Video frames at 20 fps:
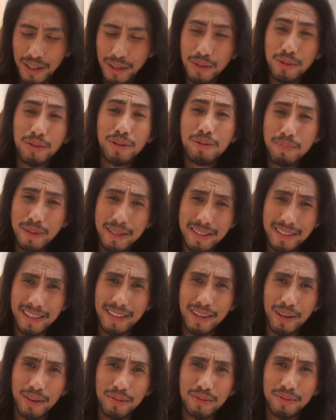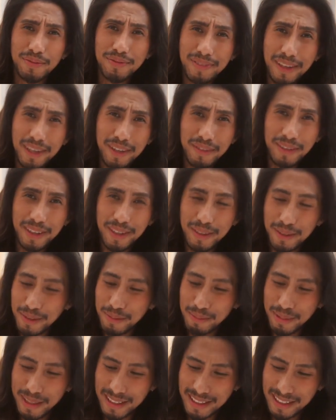Good busy though. Very, very
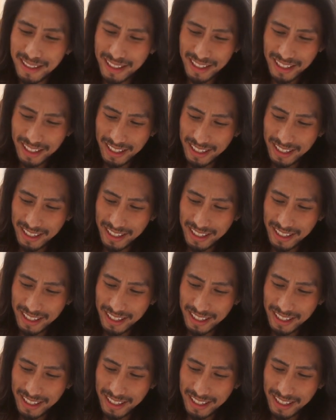good busy.